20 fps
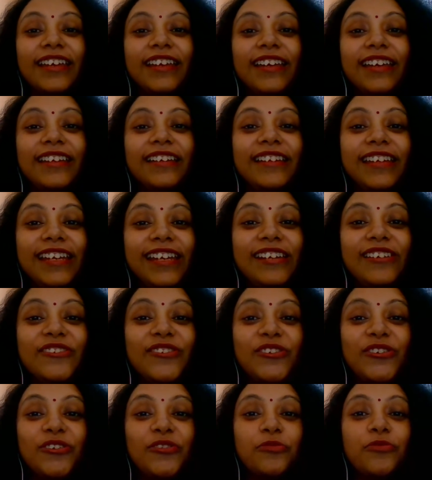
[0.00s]
he
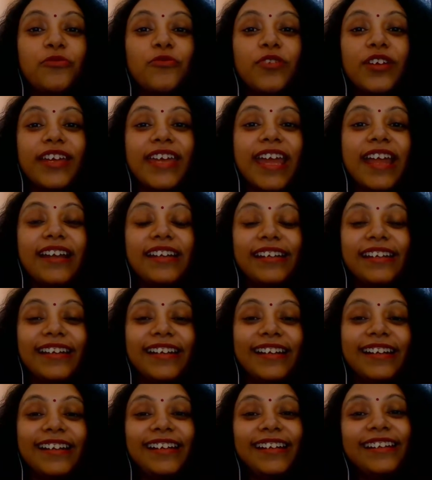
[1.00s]
needs to get
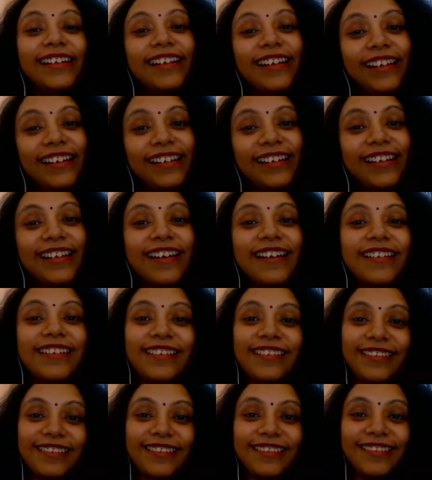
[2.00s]
it done.
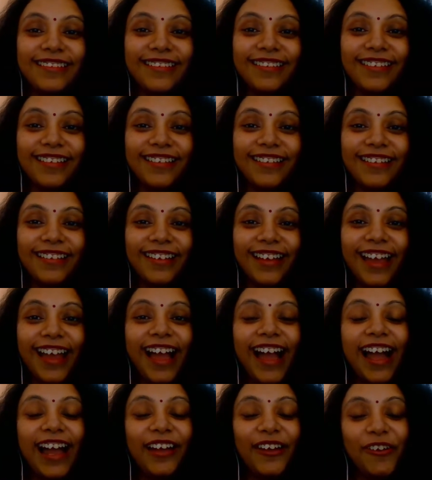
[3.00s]

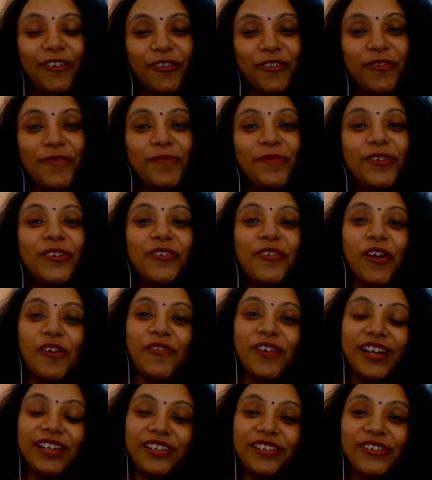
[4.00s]
I hope you
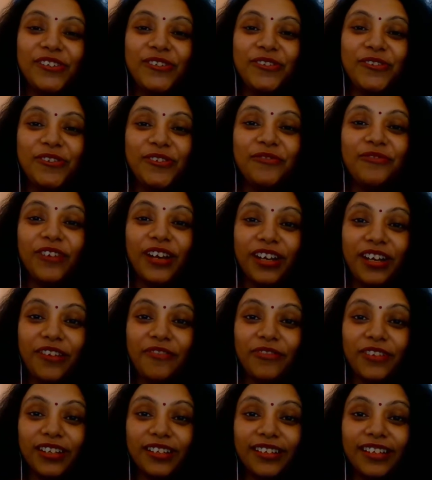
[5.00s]
have understood very
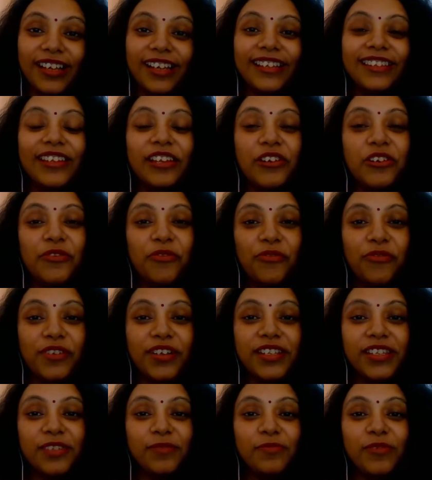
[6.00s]
well the
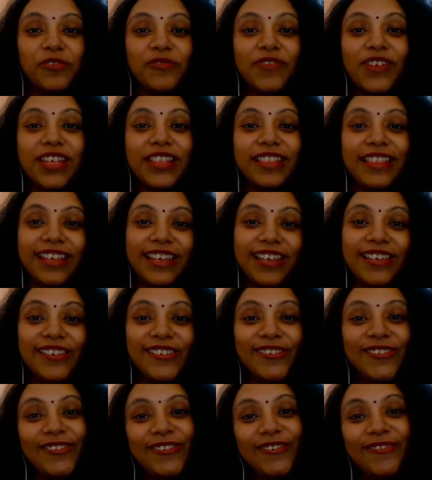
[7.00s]
difference between
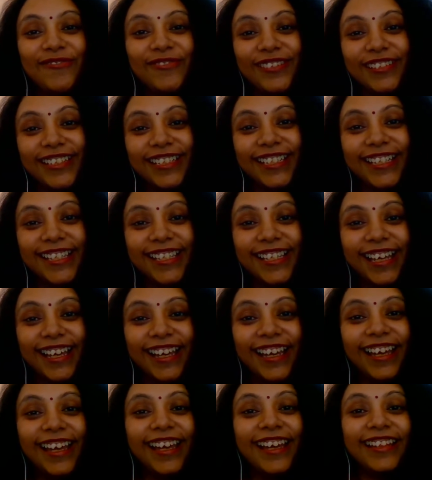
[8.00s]
these two words.
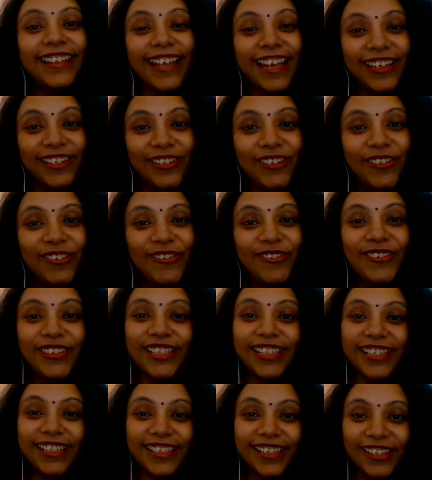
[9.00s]
Thank you.
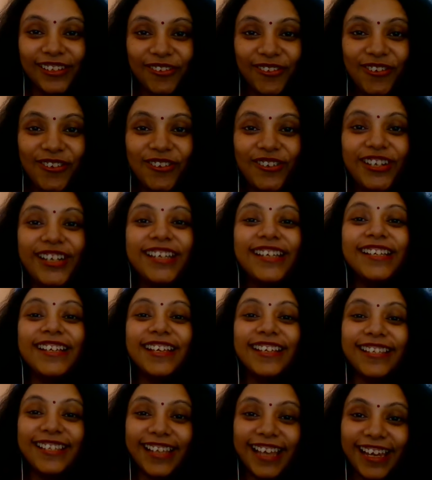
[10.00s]
This is Anushree
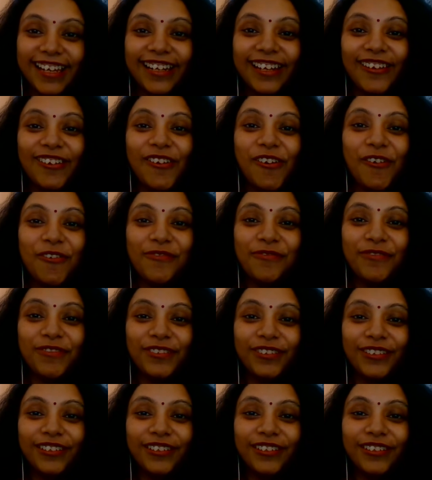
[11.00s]
signing off.